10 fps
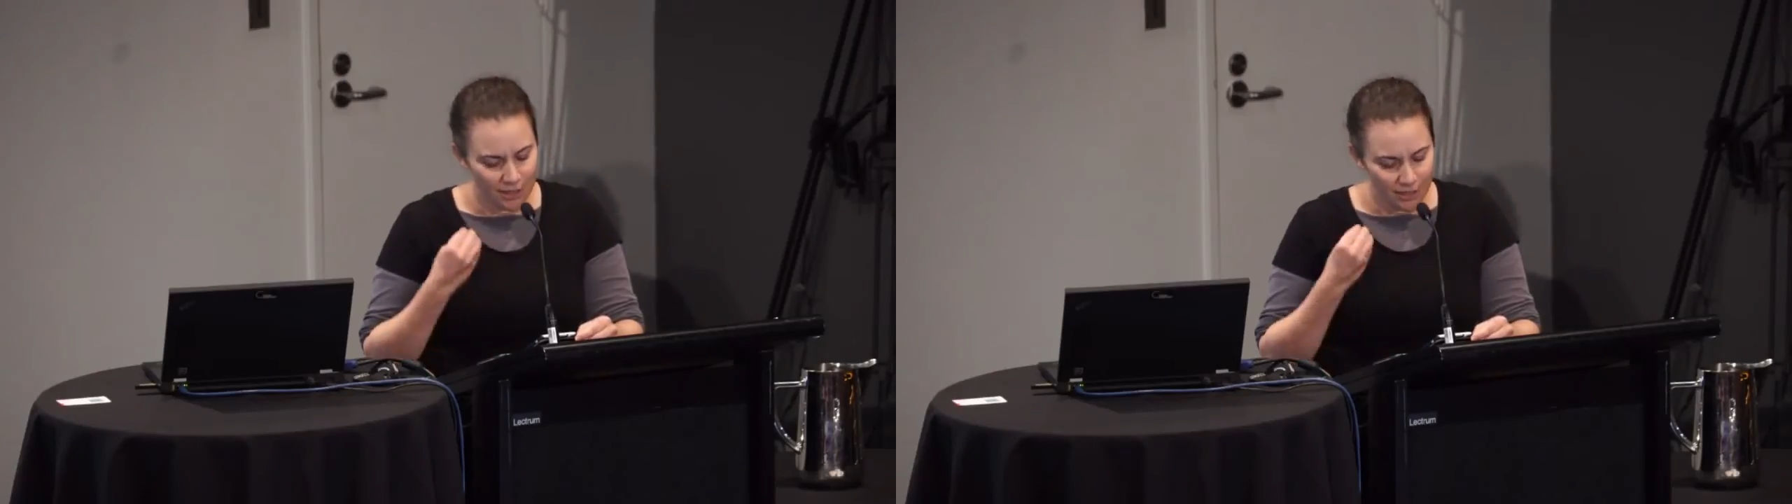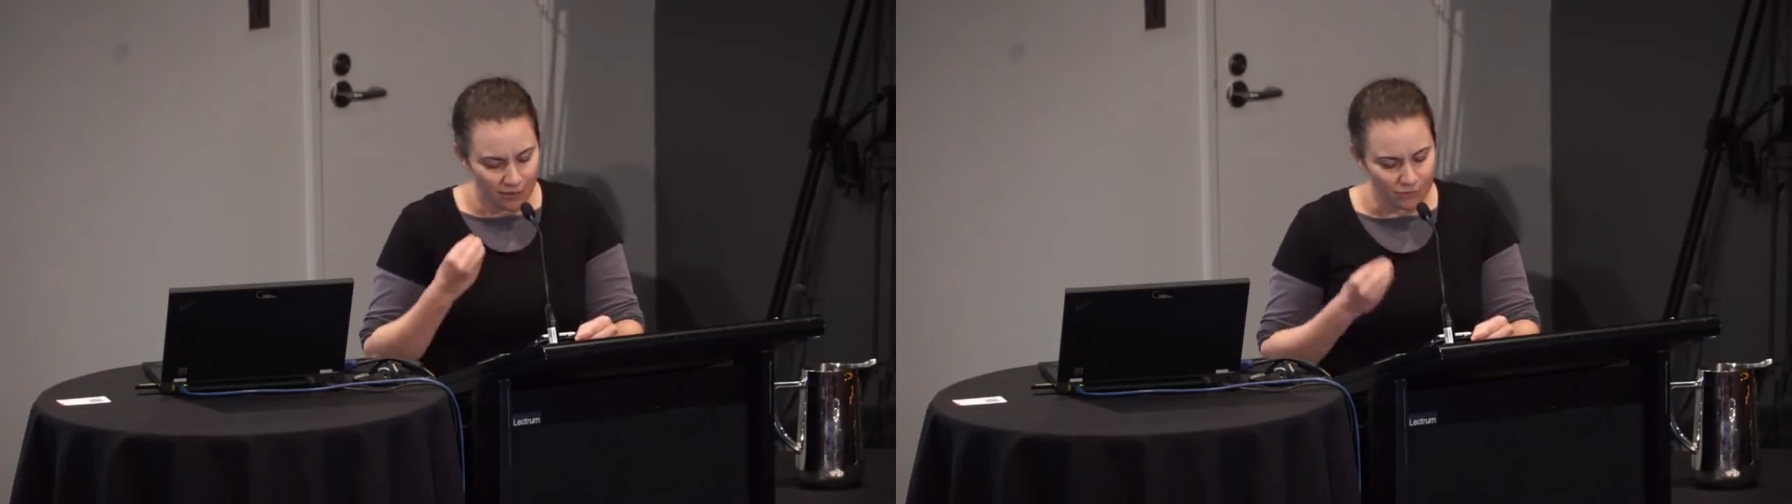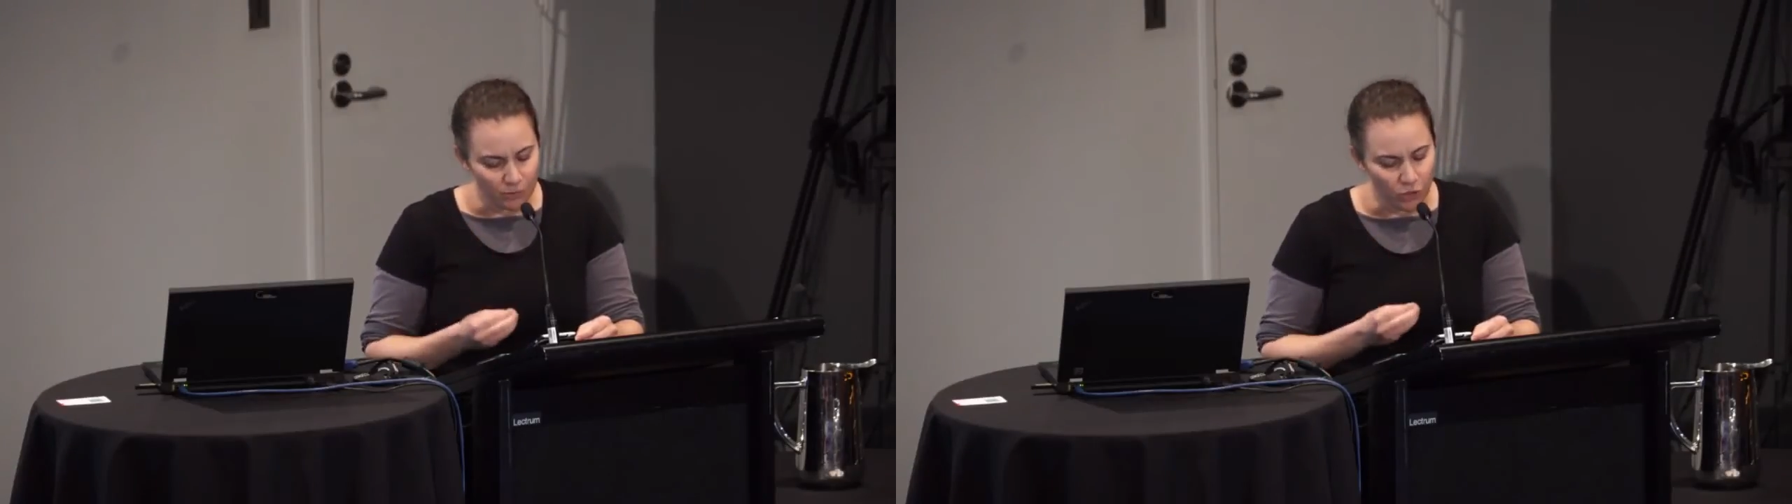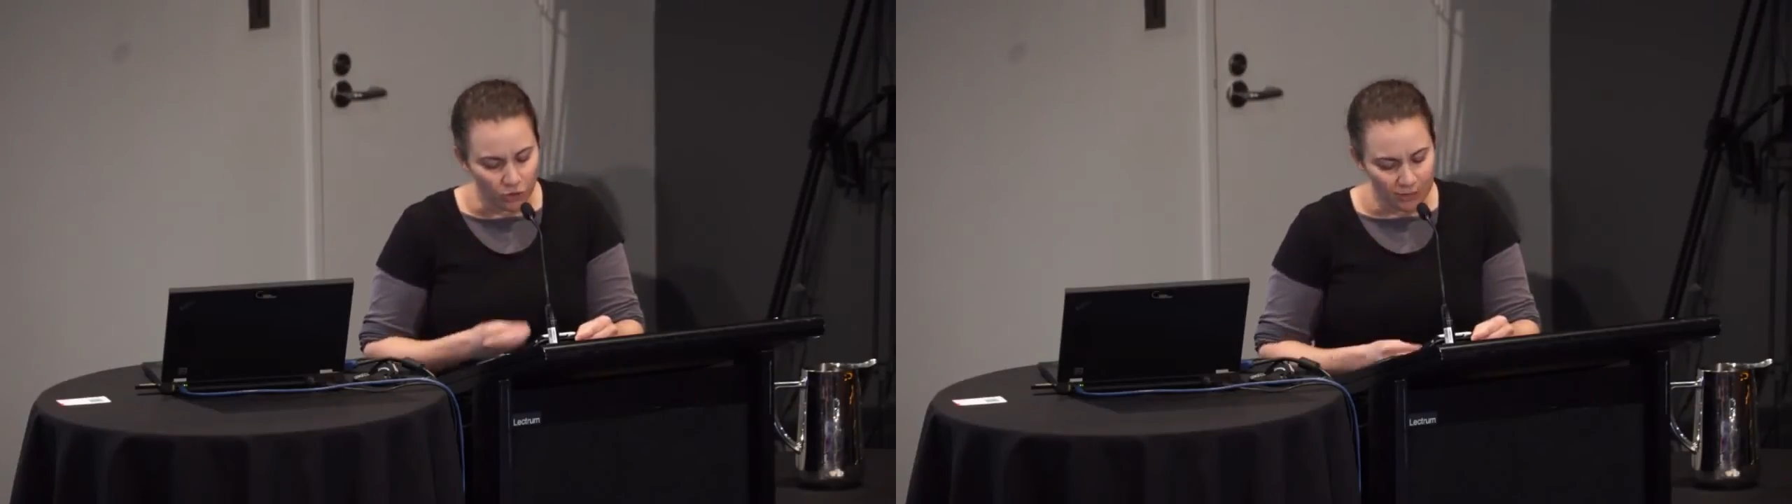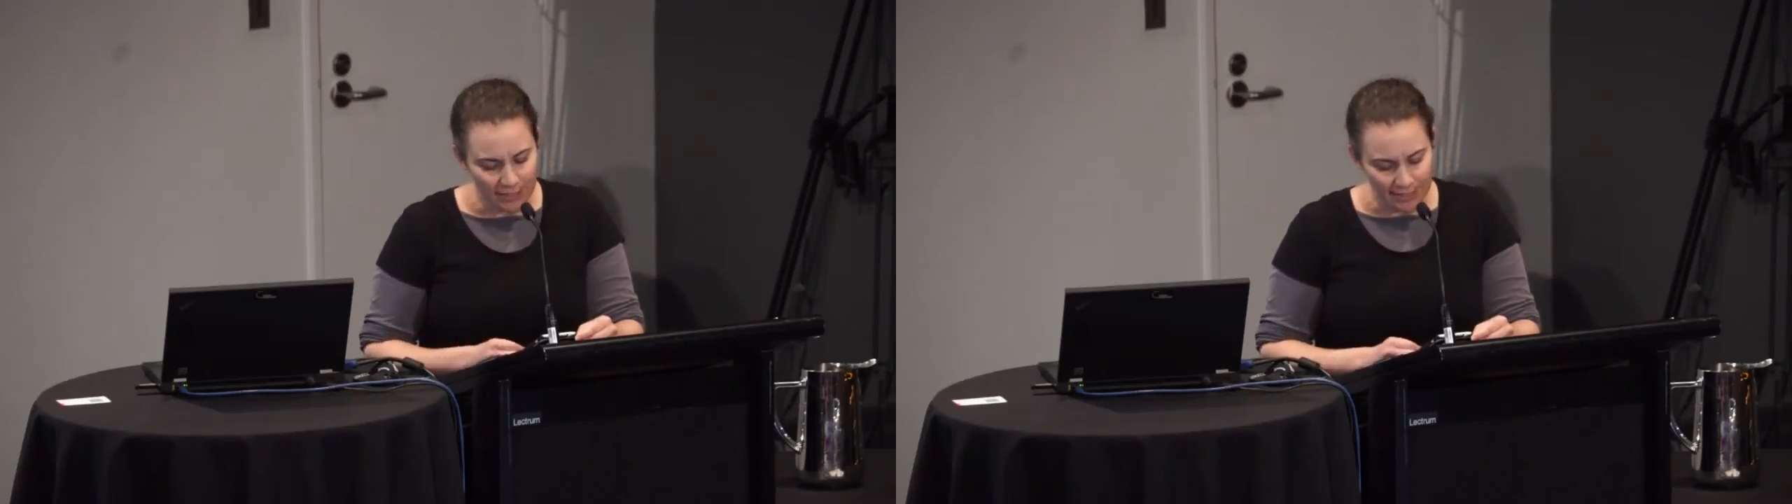give some
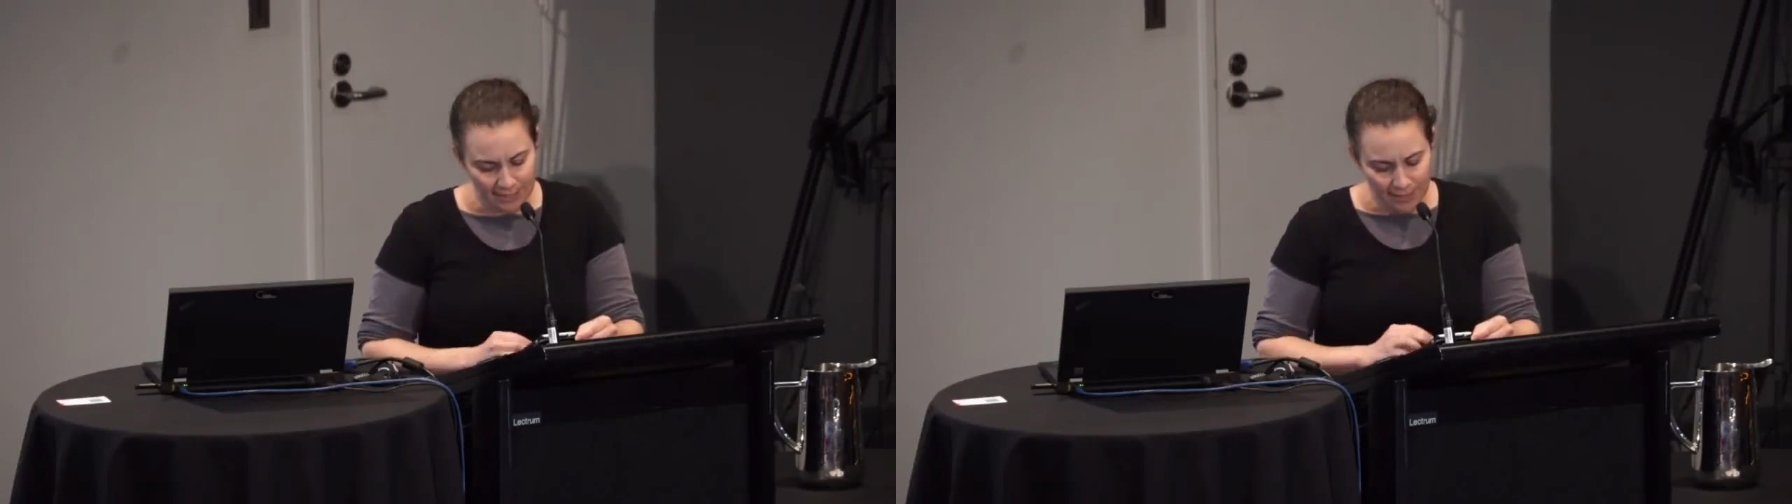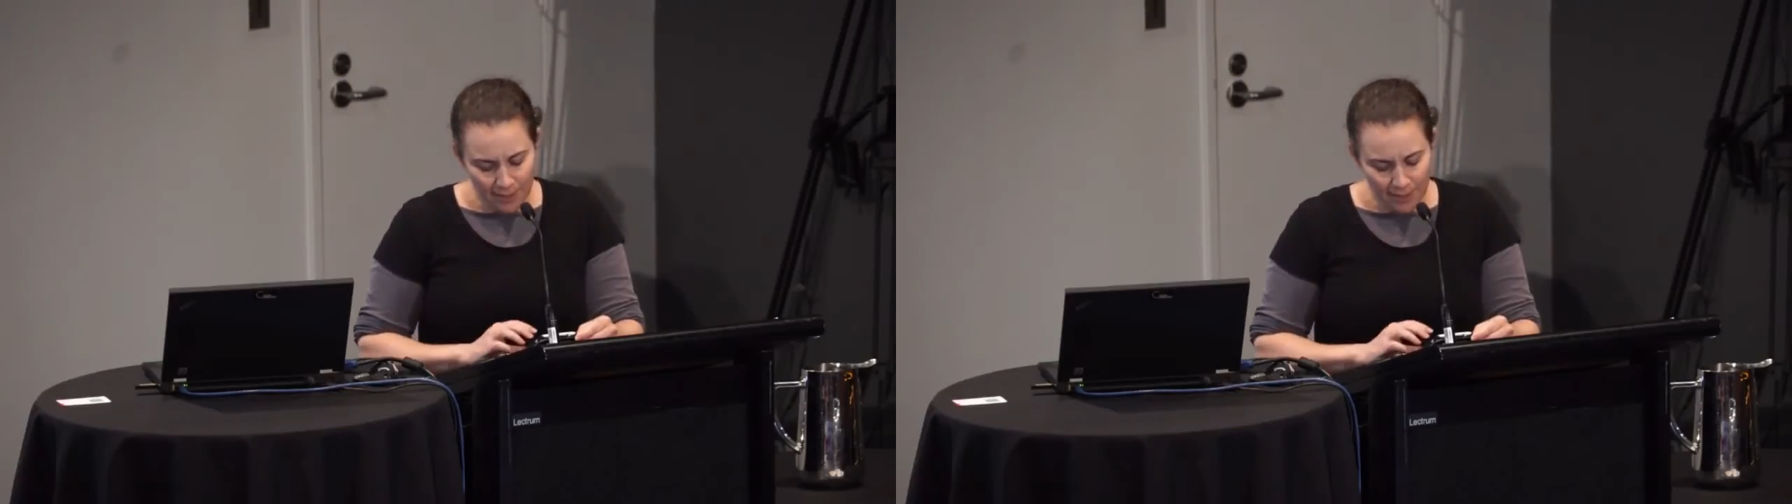context.